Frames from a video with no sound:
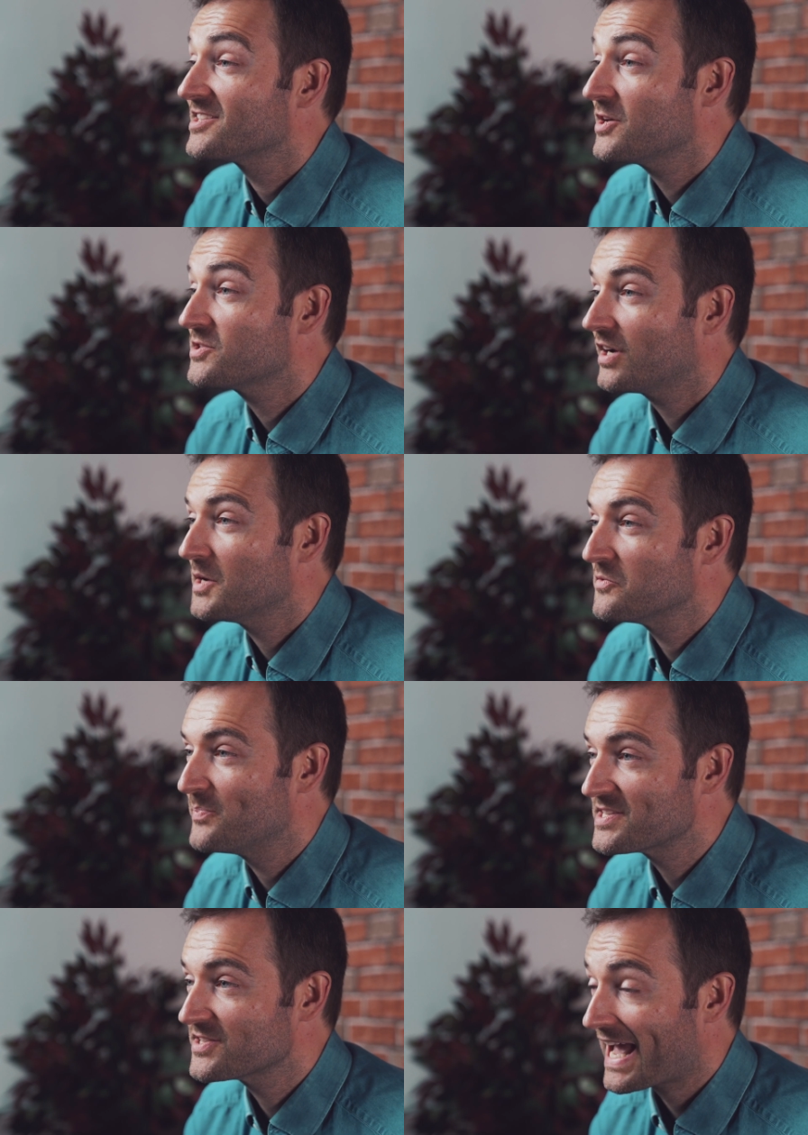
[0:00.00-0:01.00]
So those types of
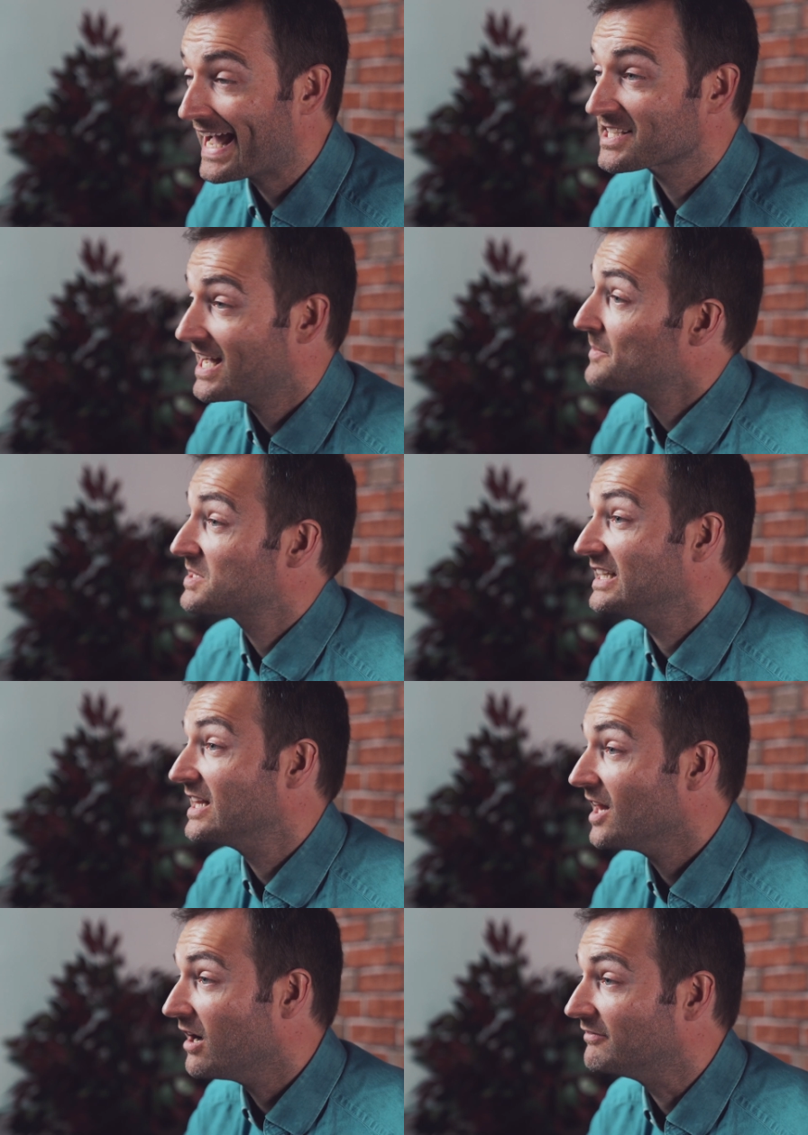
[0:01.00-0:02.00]
business hacks I absolutely
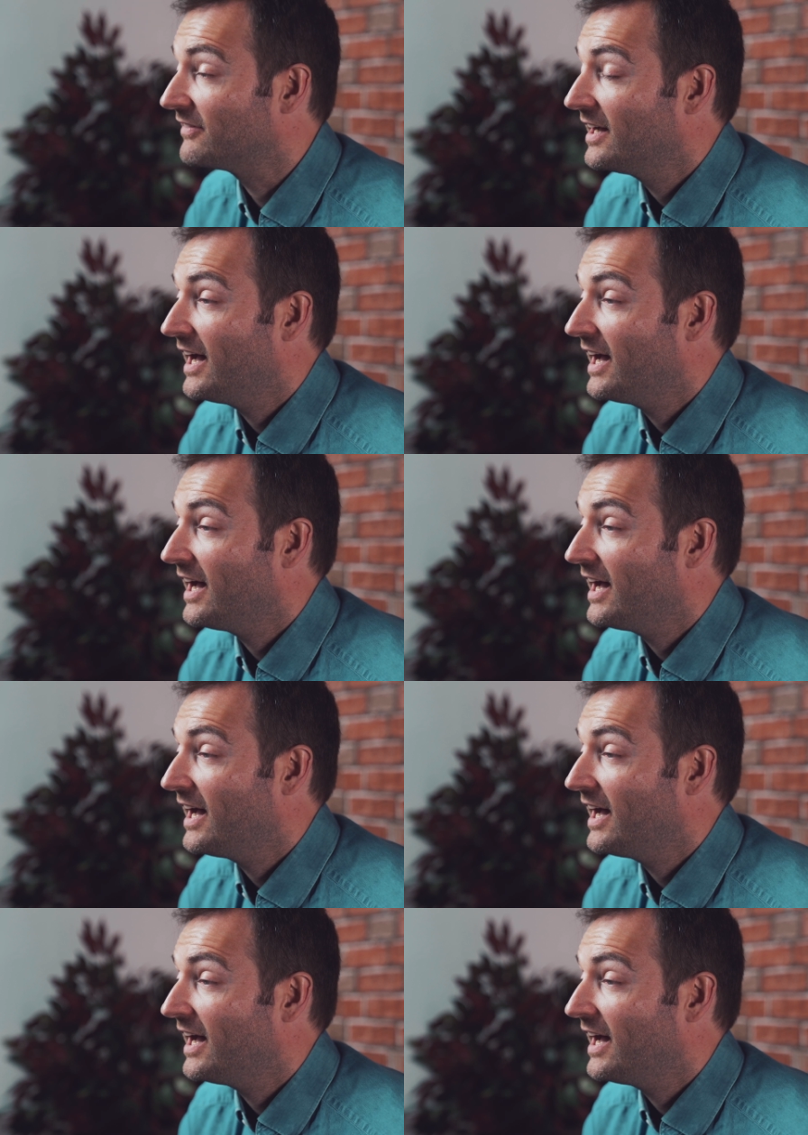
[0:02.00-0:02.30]
love